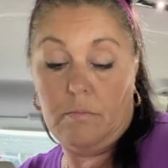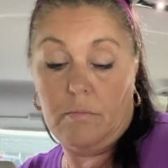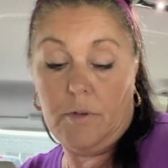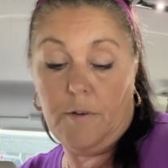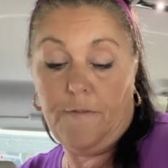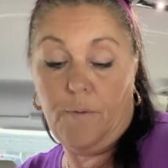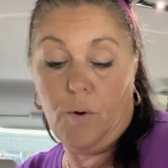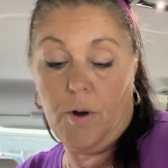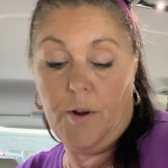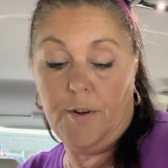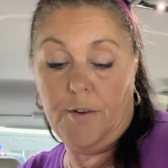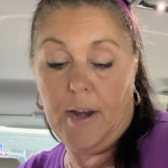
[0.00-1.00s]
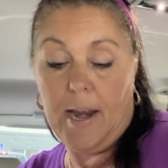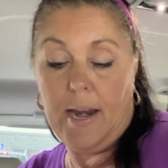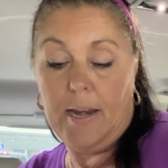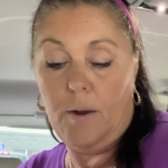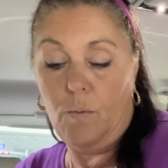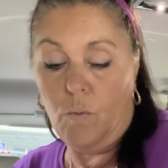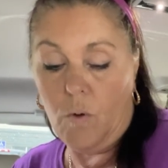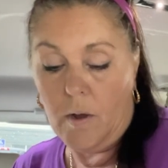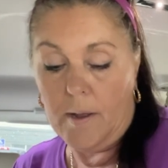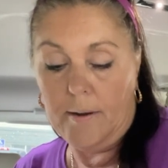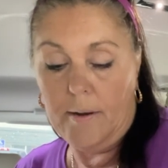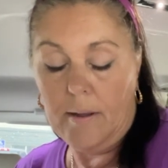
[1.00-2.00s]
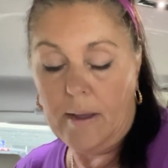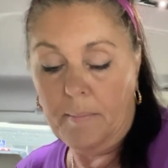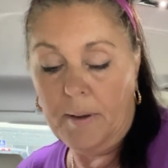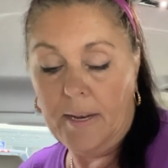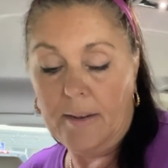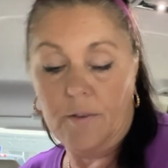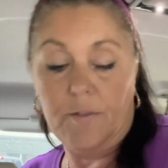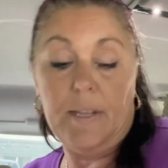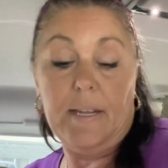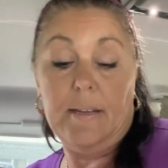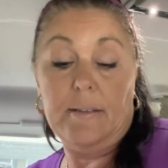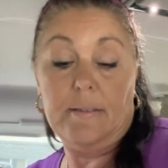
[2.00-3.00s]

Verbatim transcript: they're 481. How many of these?